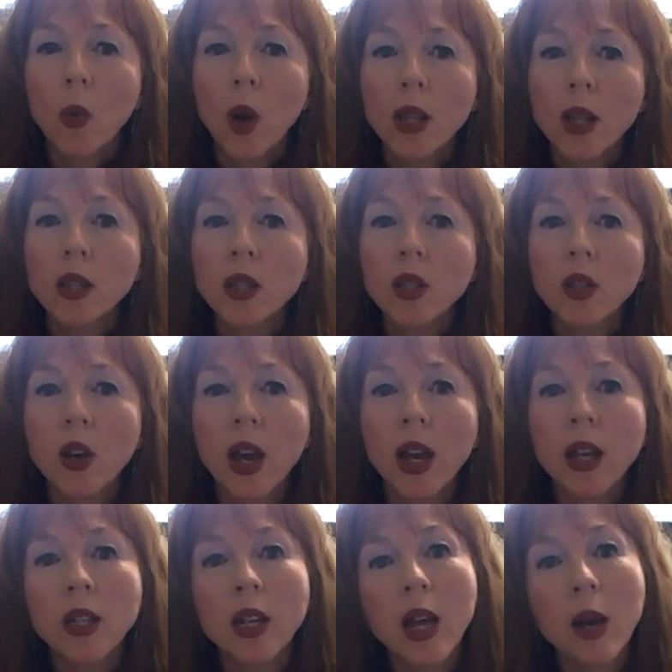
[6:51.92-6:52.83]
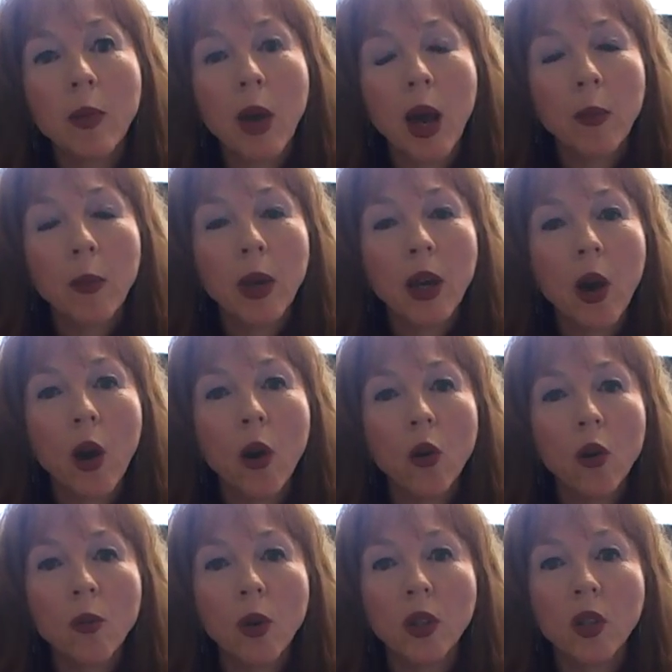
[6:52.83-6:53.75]
Once I ended up coming
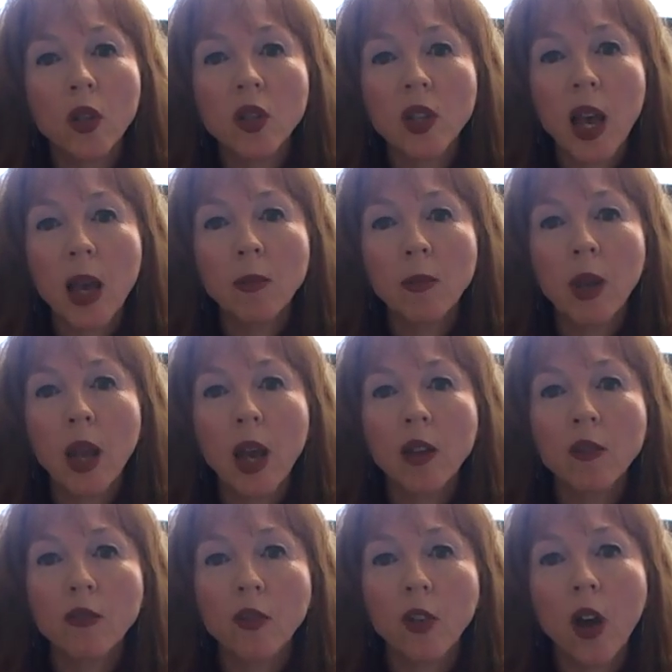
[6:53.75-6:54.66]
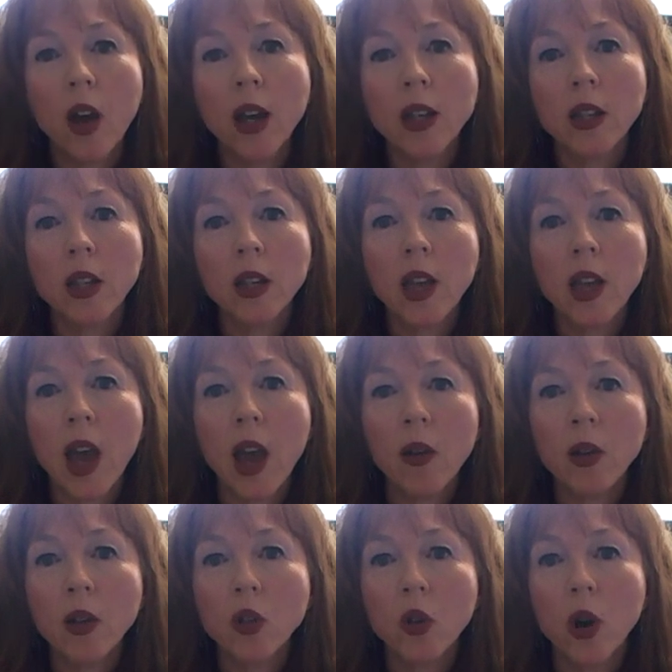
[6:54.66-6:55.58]
home on the same late flight that
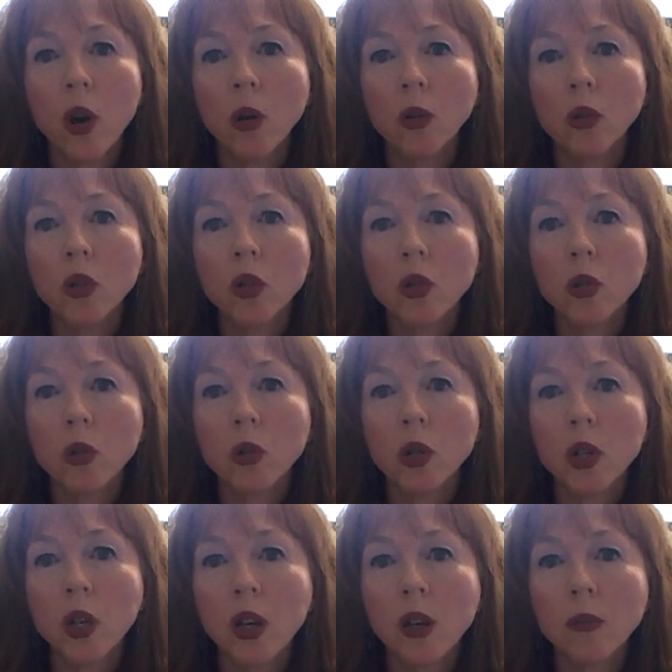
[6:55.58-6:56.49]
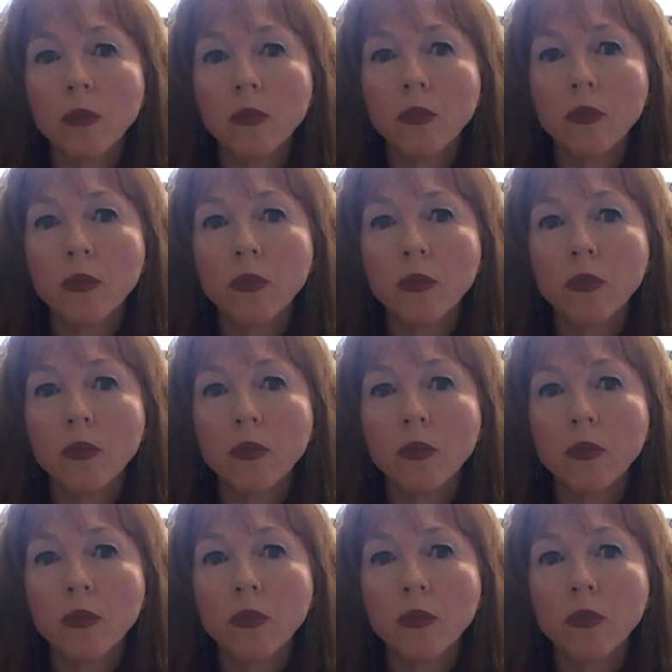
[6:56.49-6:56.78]
carried your oldest daughter.